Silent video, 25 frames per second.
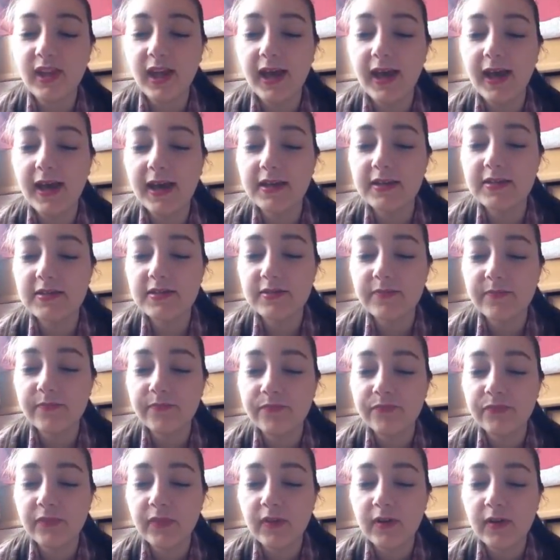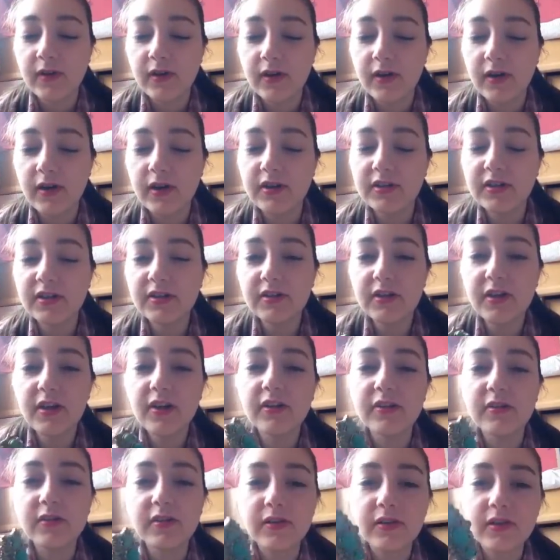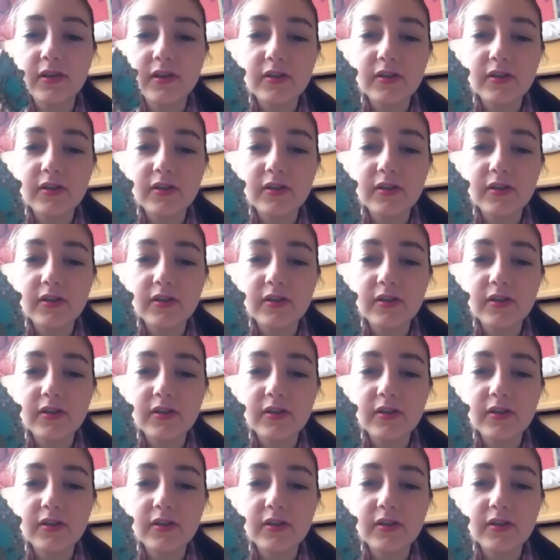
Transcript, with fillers: And I don't know,